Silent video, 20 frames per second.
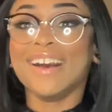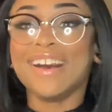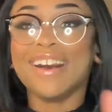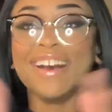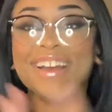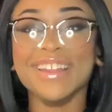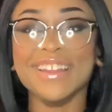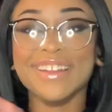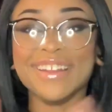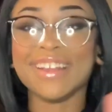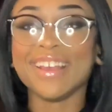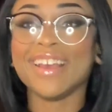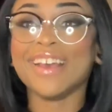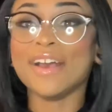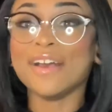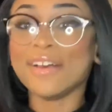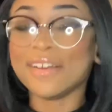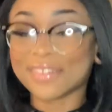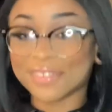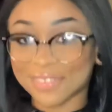on
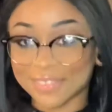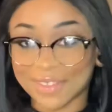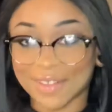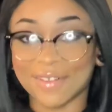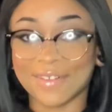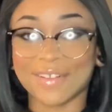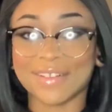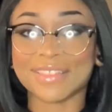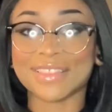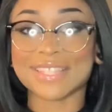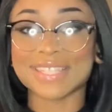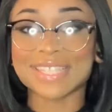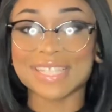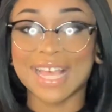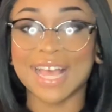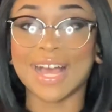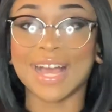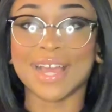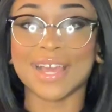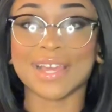all the
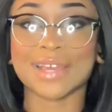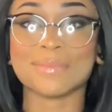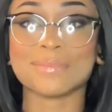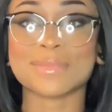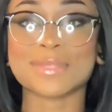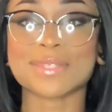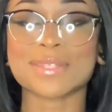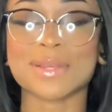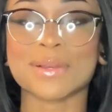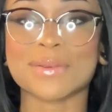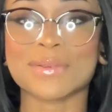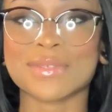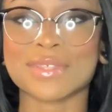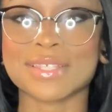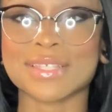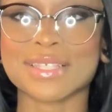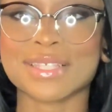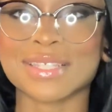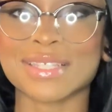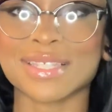time. So
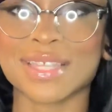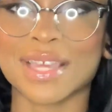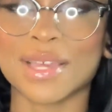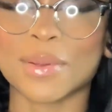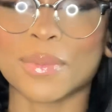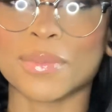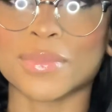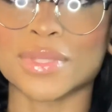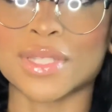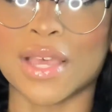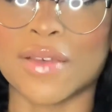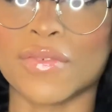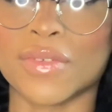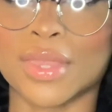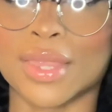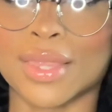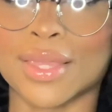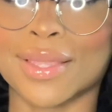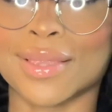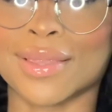this is like
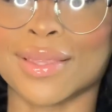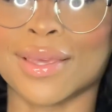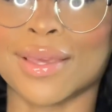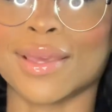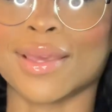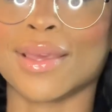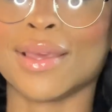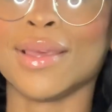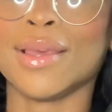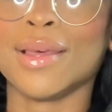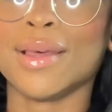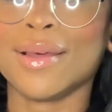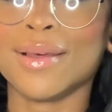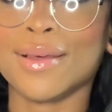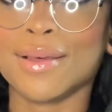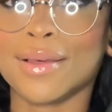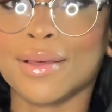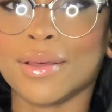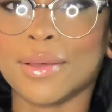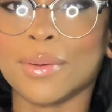definitely
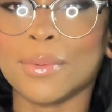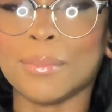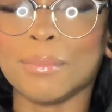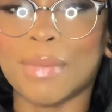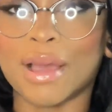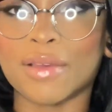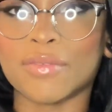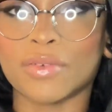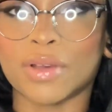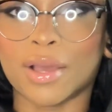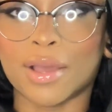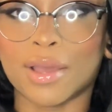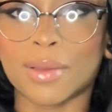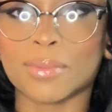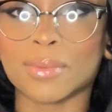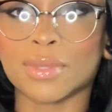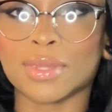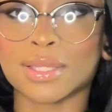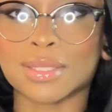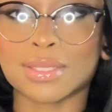my
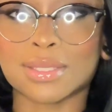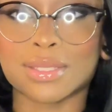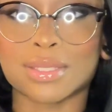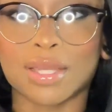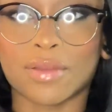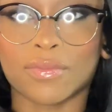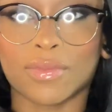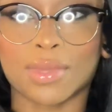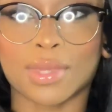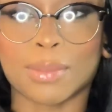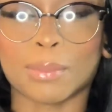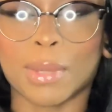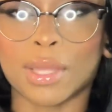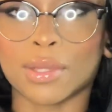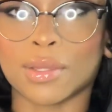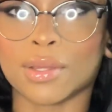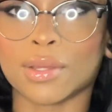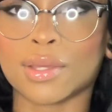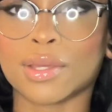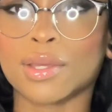vibe. This is definitely my
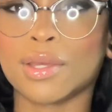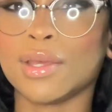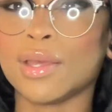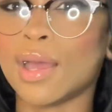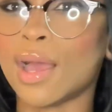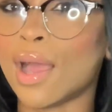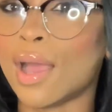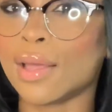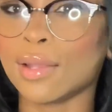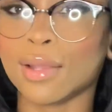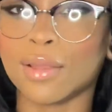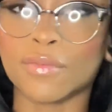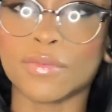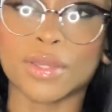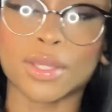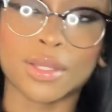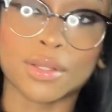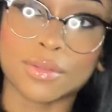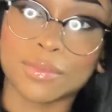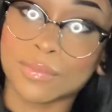look. I love
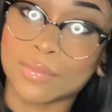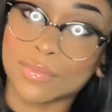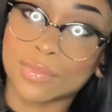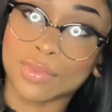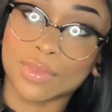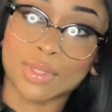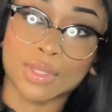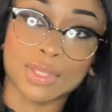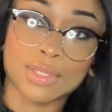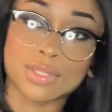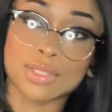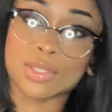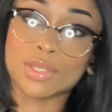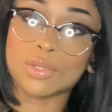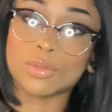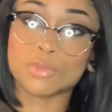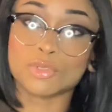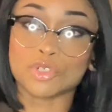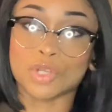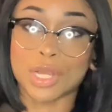it. It's a
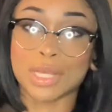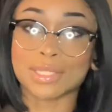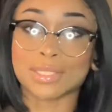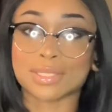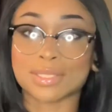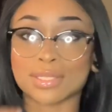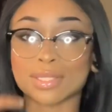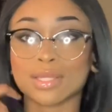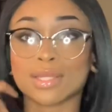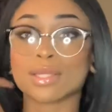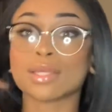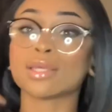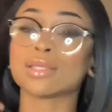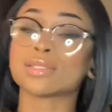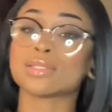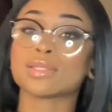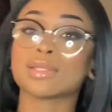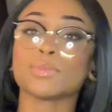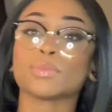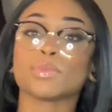cute dress.
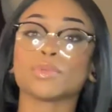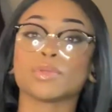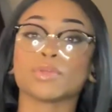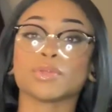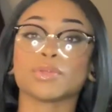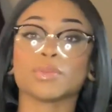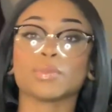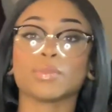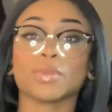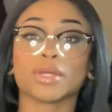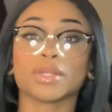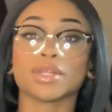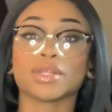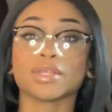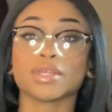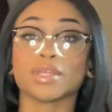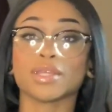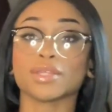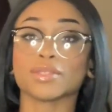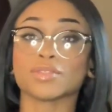It's simple, but
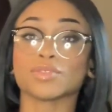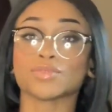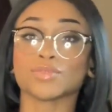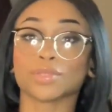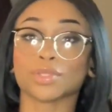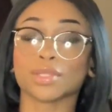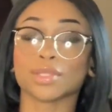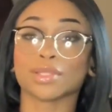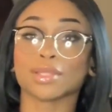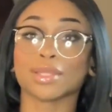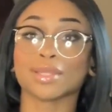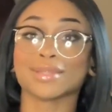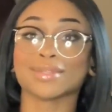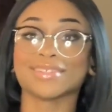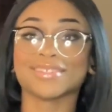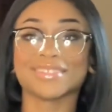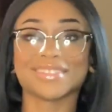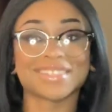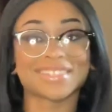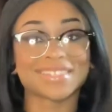it's really like
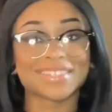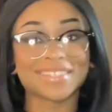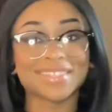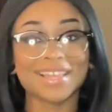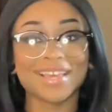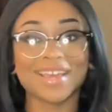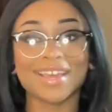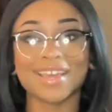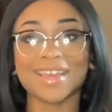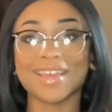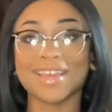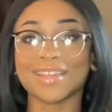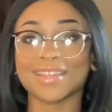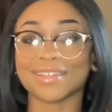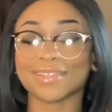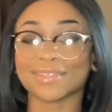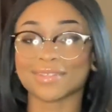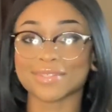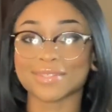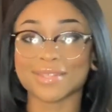slay and it
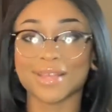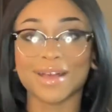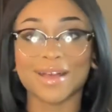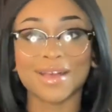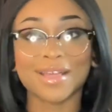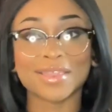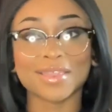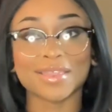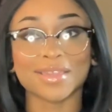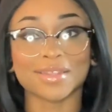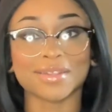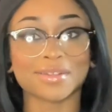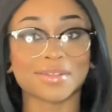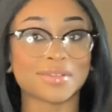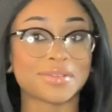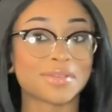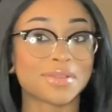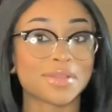looks goth and